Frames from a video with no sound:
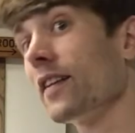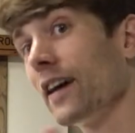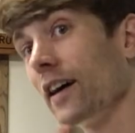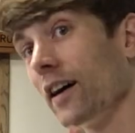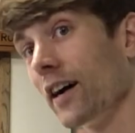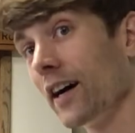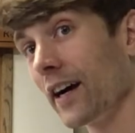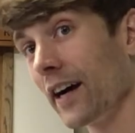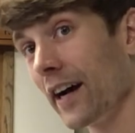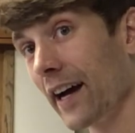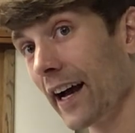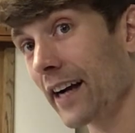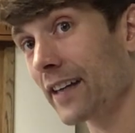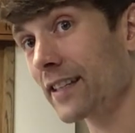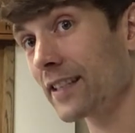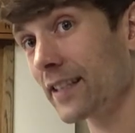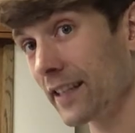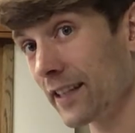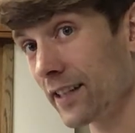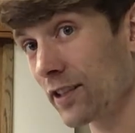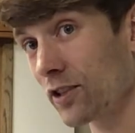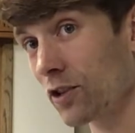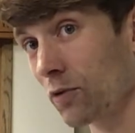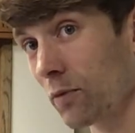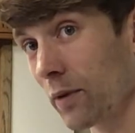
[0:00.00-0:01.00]

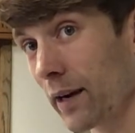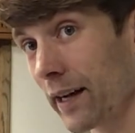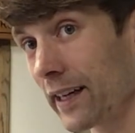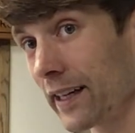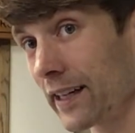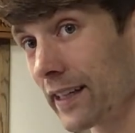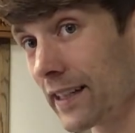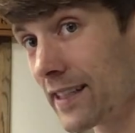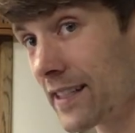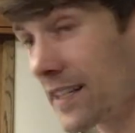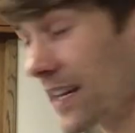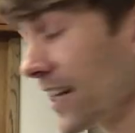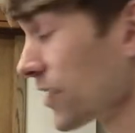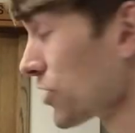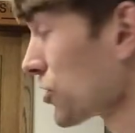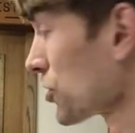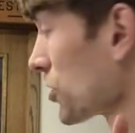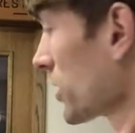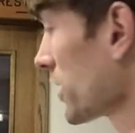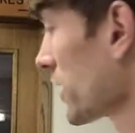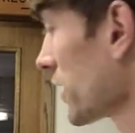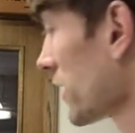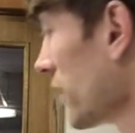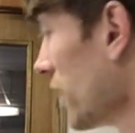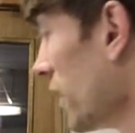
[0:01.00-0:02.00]
accidental
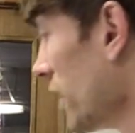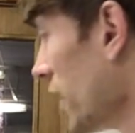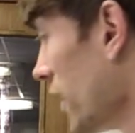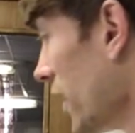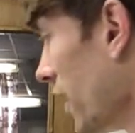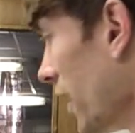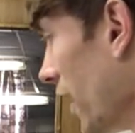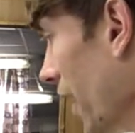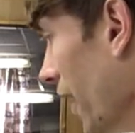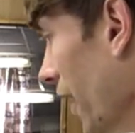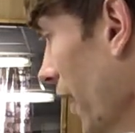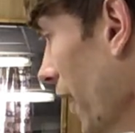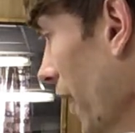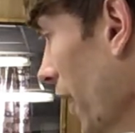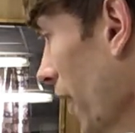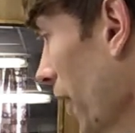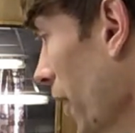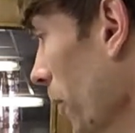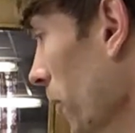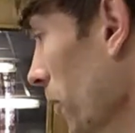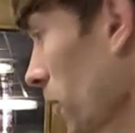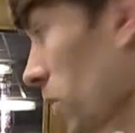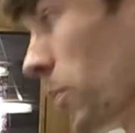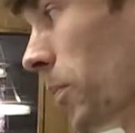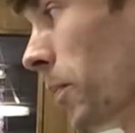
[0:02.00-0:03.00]
recognition,
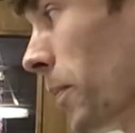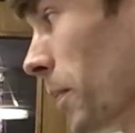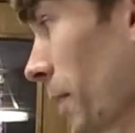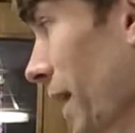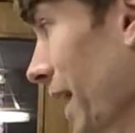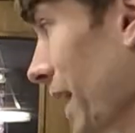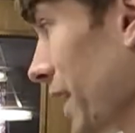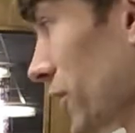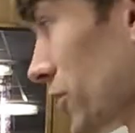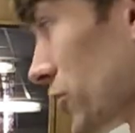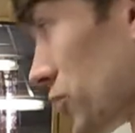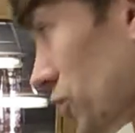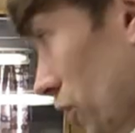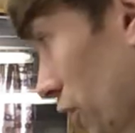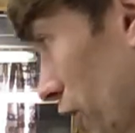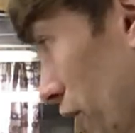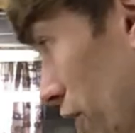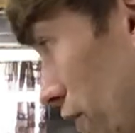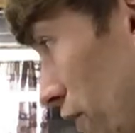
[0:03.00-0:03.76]
making sure you're